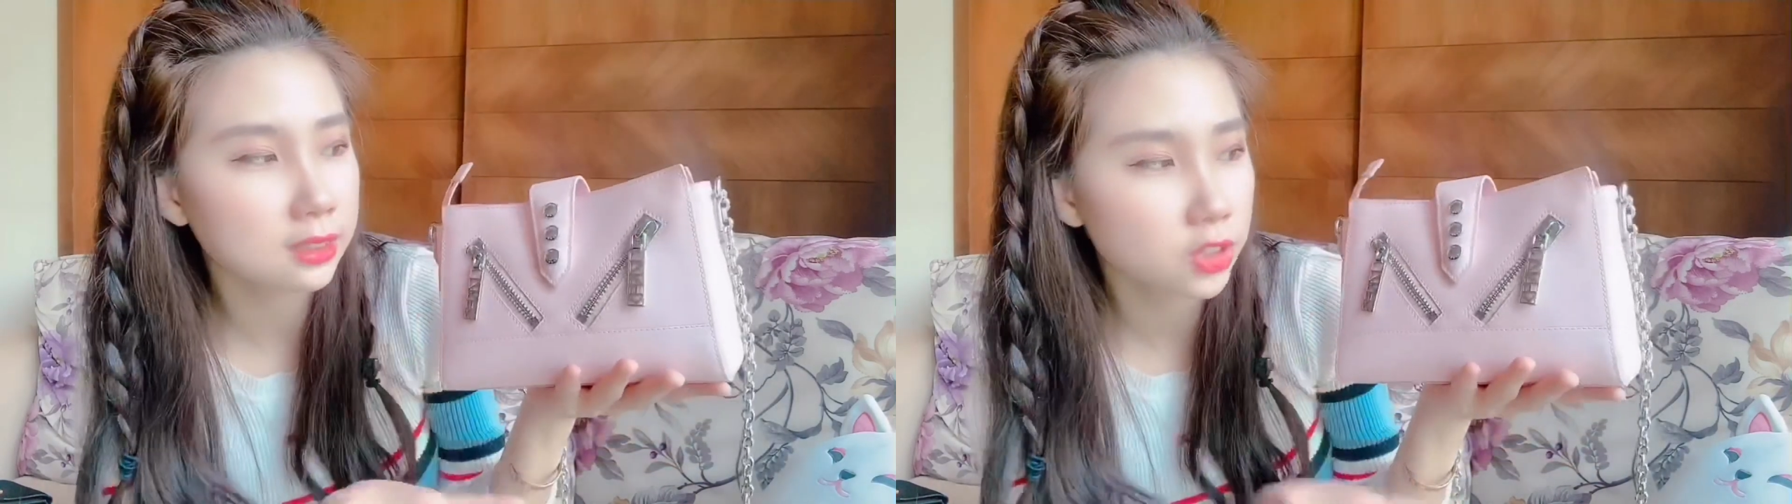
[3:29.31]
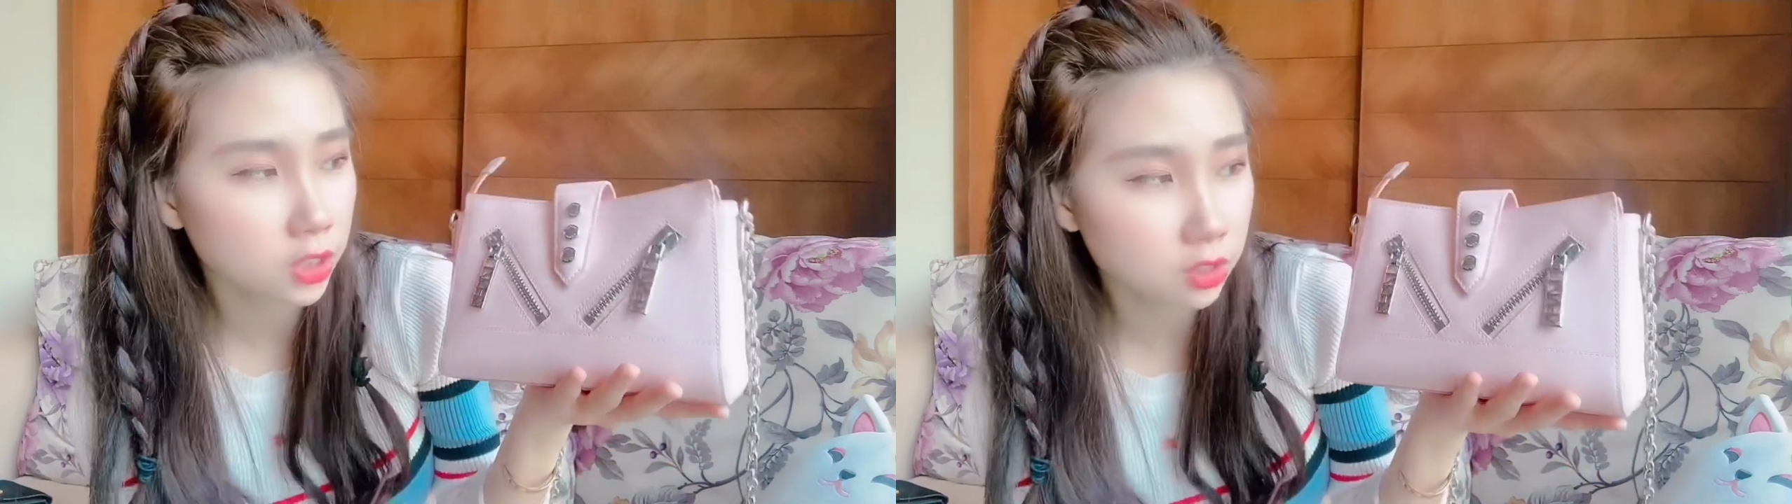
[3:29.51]

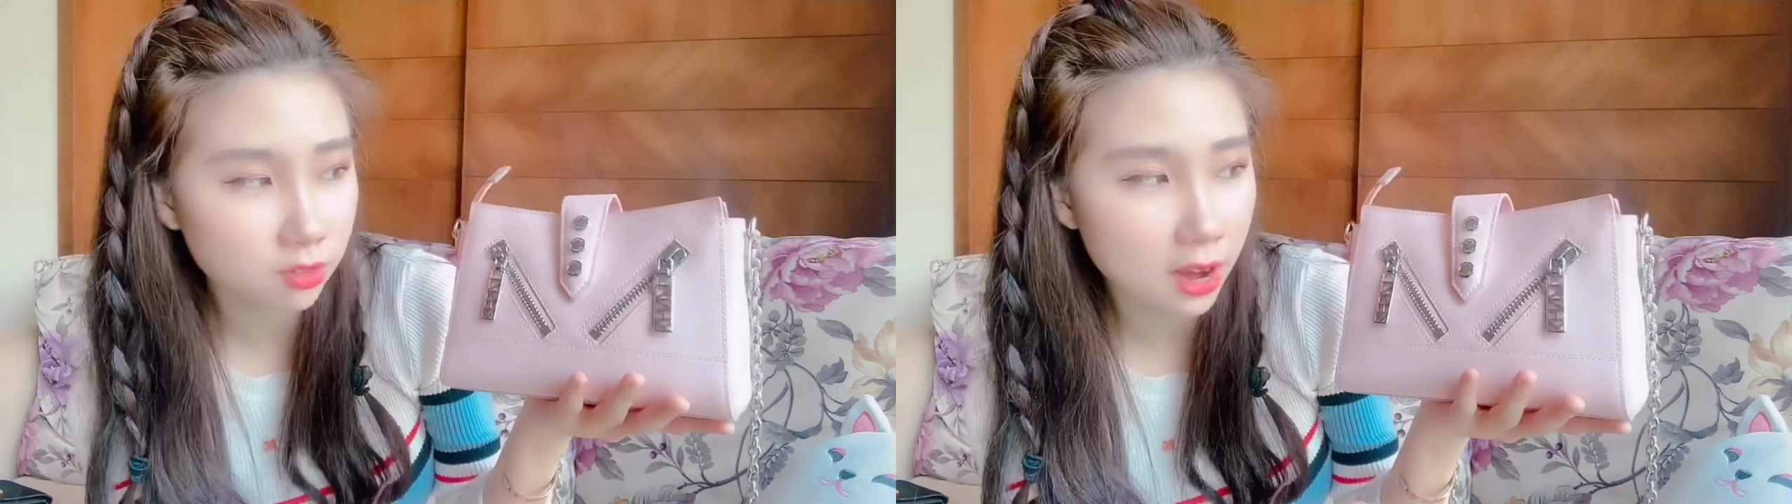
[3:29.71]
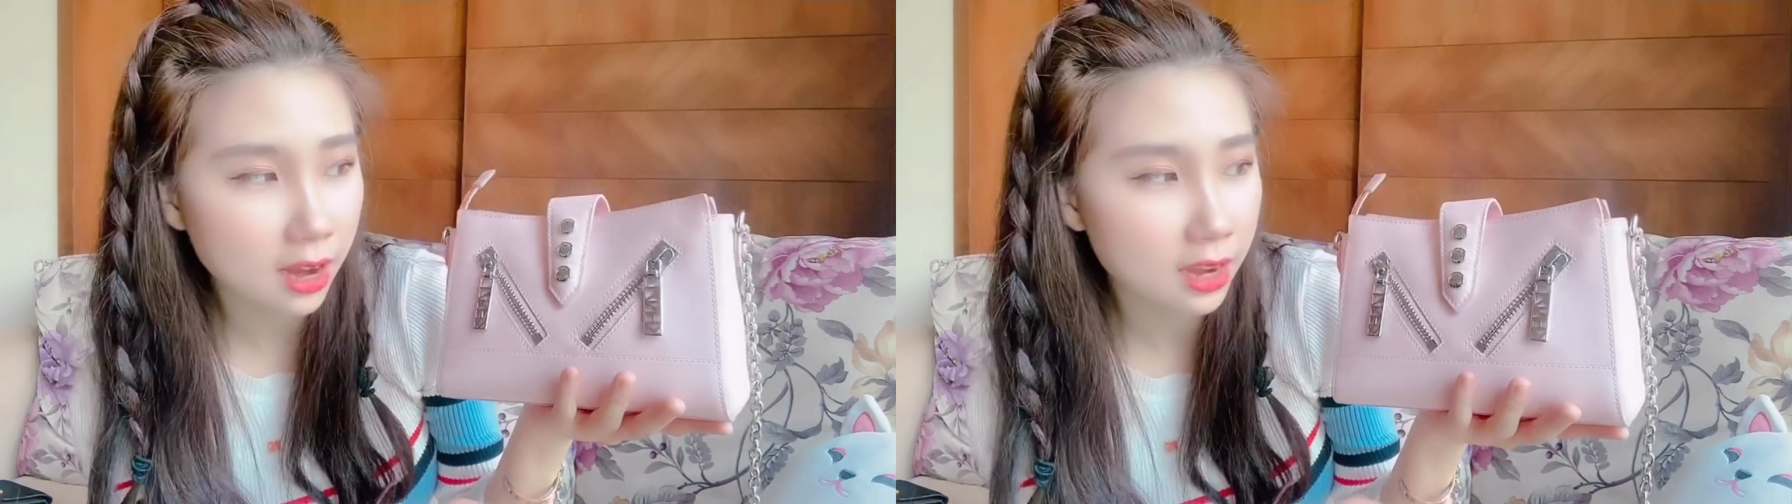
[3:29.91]
is just
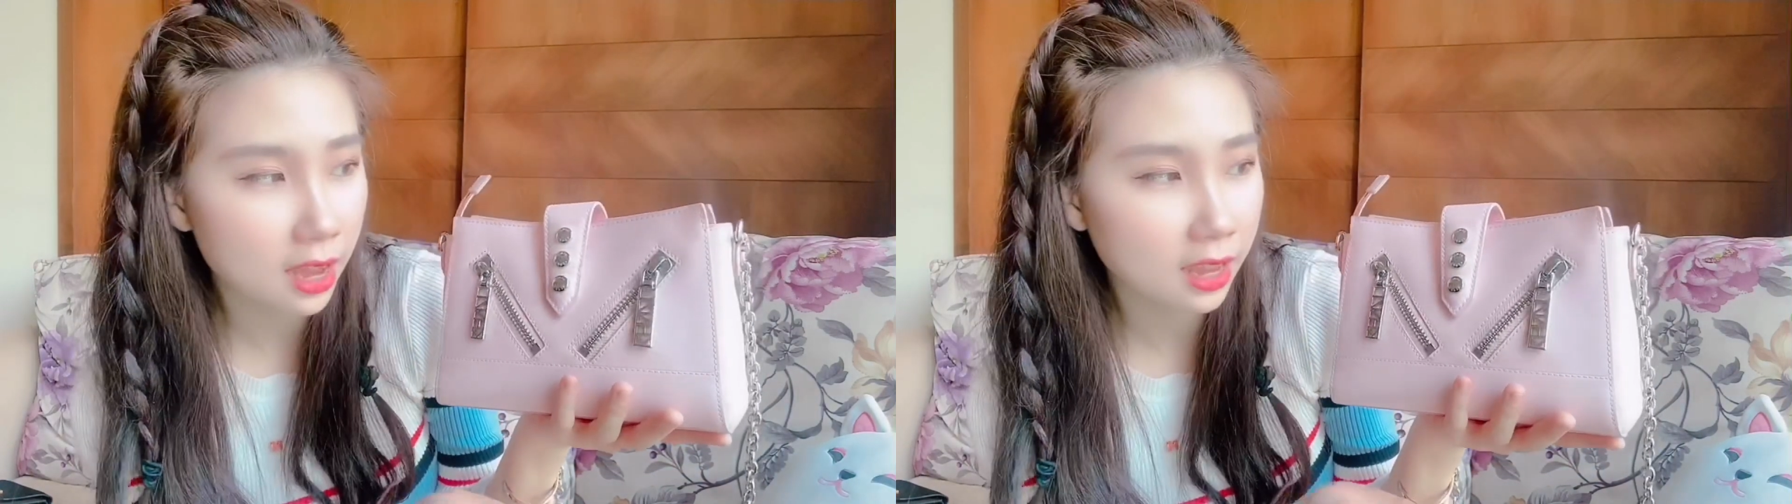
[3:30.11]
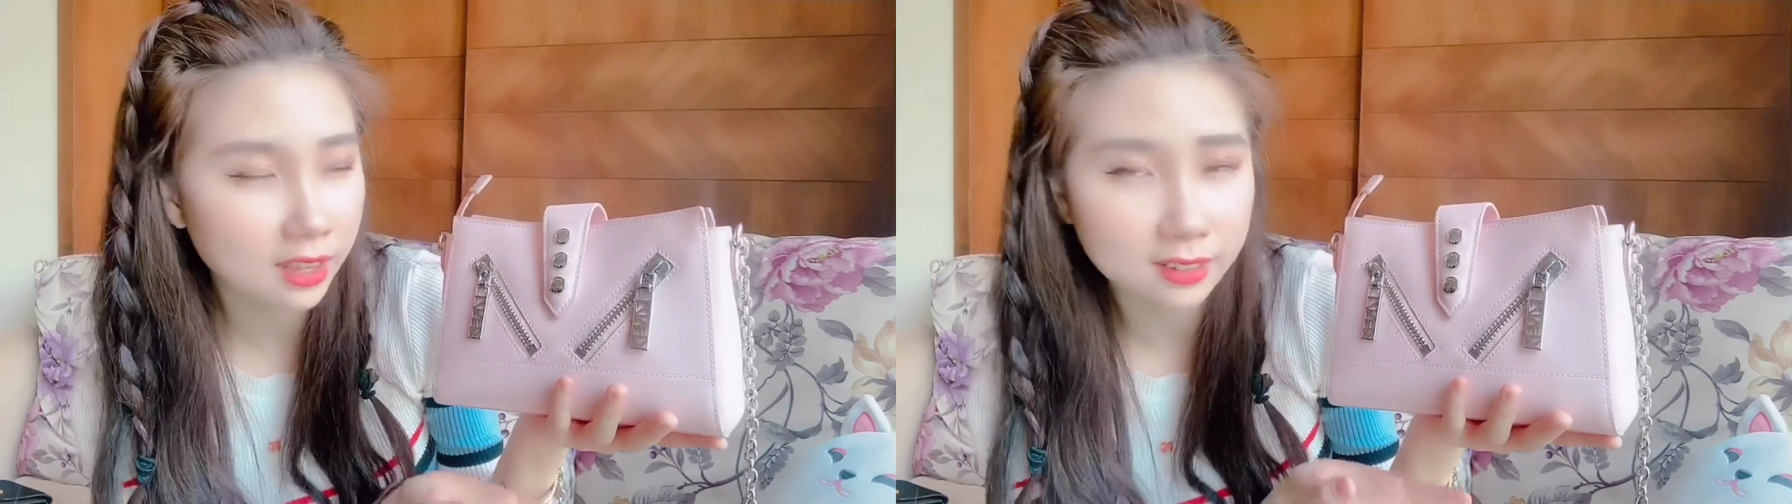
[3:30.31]
right
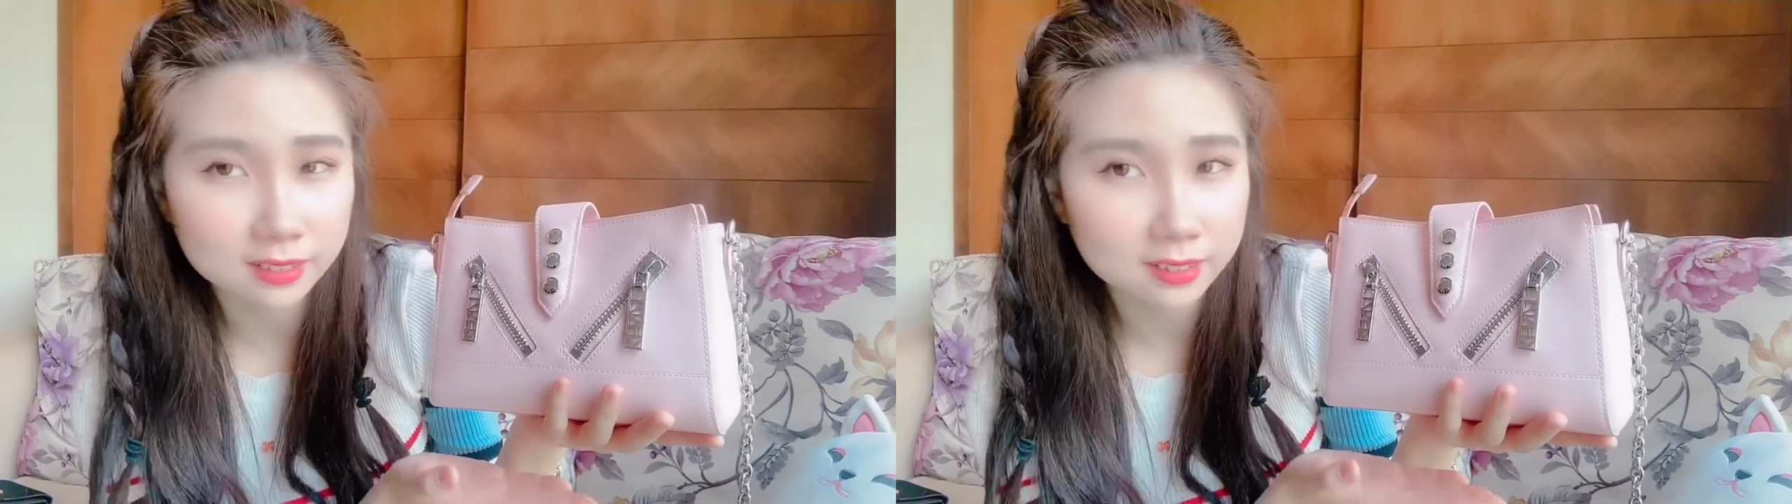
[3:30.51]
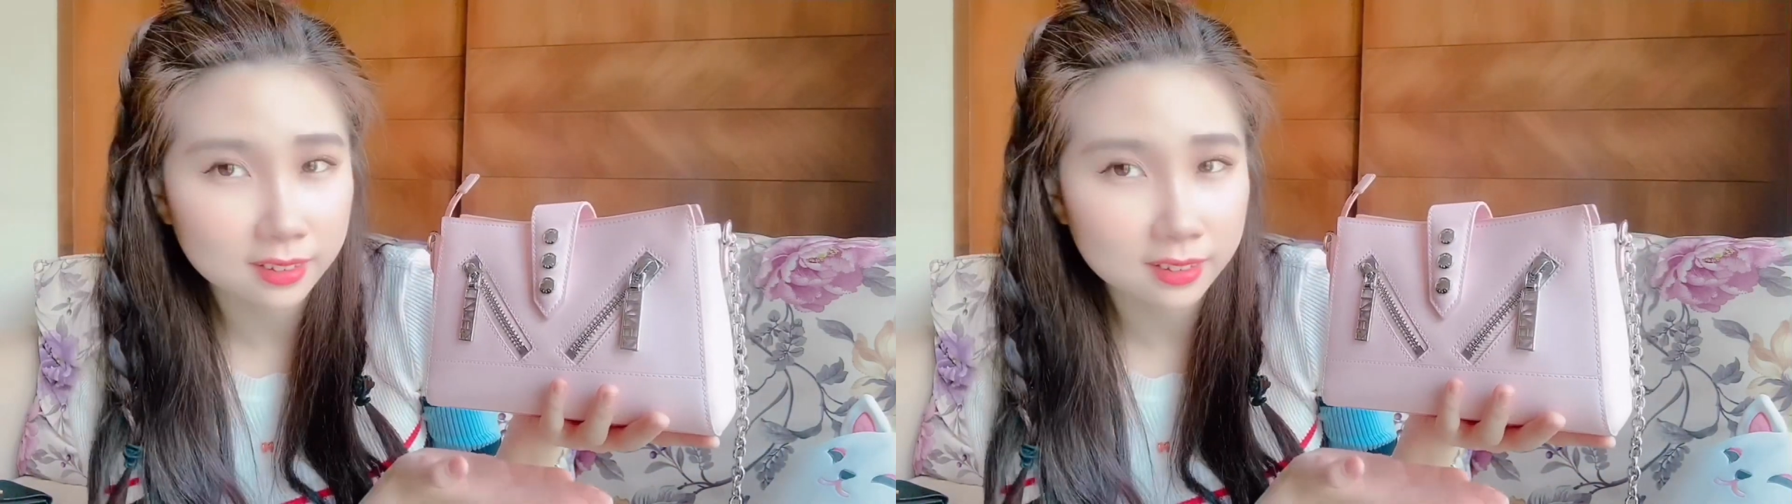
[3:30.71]
and